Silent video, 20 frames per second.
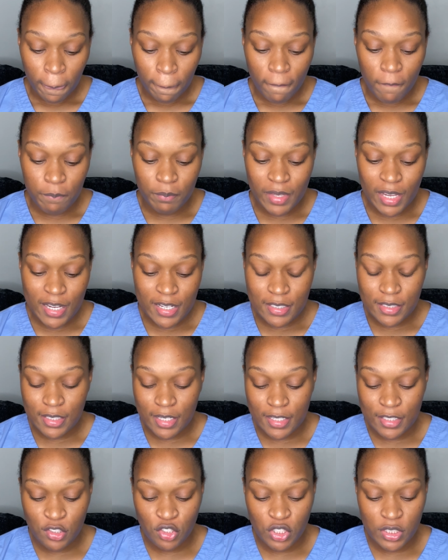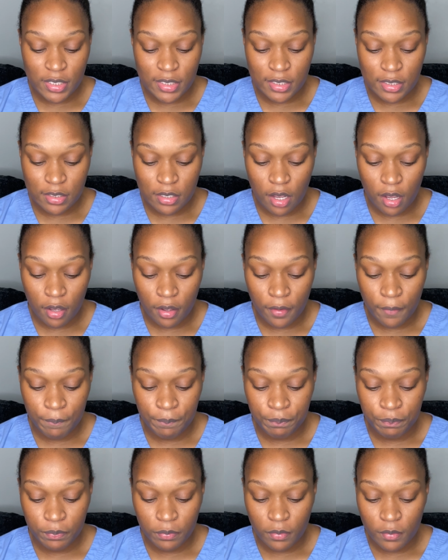Next is just
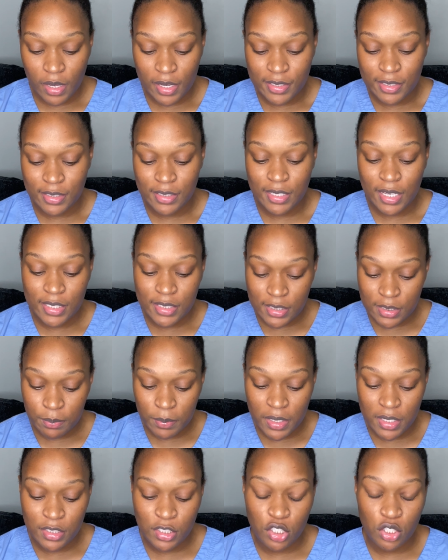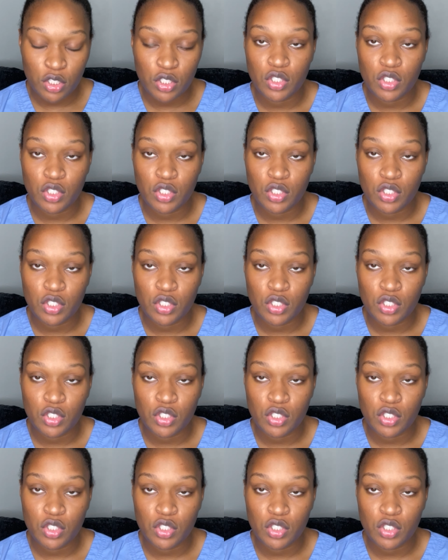um, assessments.